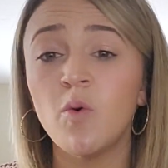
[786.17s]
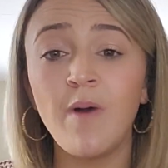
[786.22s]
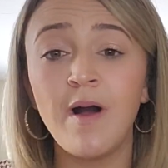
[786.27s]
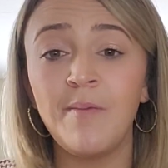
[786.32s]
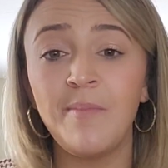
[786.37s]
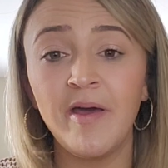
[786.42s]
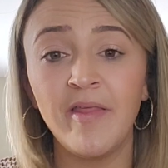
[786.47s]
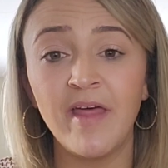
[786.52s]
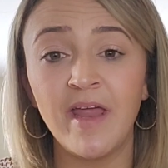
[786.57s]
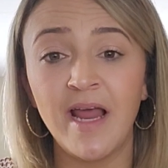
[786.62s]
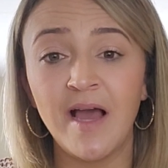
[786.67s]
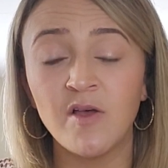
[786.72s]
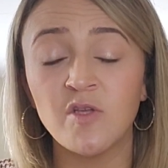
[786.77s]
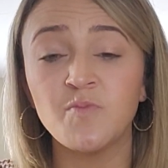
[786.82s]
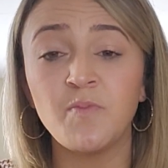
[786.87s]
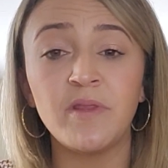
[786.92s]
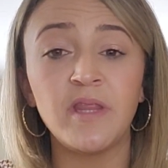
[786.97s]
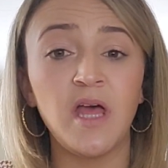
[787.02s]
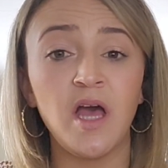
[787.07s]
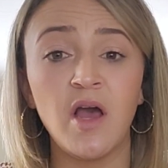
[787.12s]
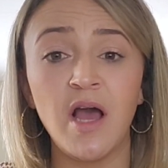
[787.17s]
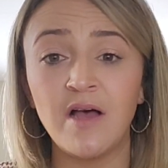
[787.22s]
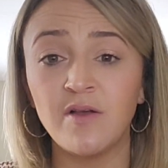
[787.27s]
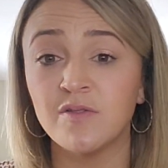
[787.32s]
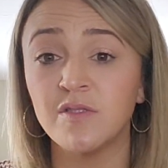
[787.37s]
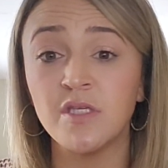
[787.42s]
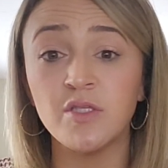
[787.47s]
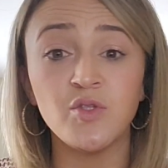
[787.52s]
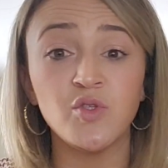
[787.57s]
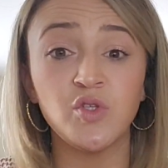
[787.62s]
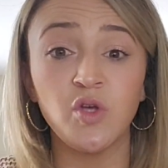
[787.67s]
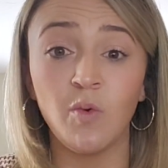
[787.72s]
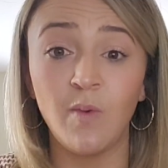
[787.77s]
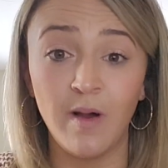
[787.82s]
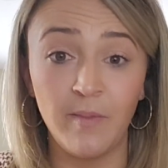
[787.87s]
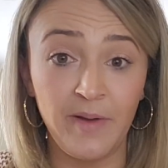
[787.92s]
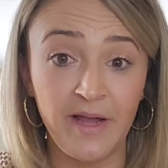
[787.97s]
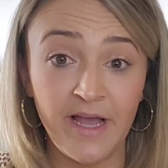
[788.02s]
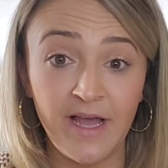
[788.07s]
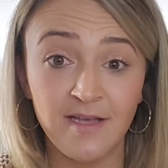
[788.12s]
well by that house, but that house did so
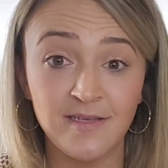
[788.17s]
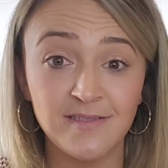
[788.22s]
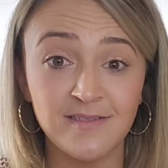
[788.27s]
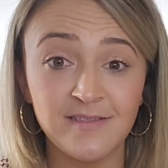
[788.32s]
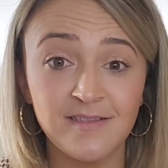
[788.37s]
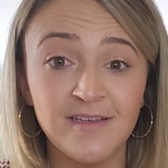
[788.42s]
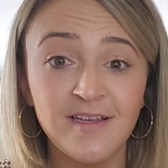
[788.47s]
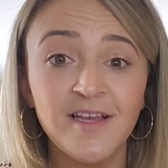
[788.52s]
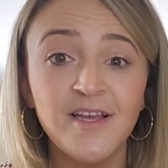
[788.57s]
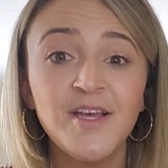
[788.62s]
well by us.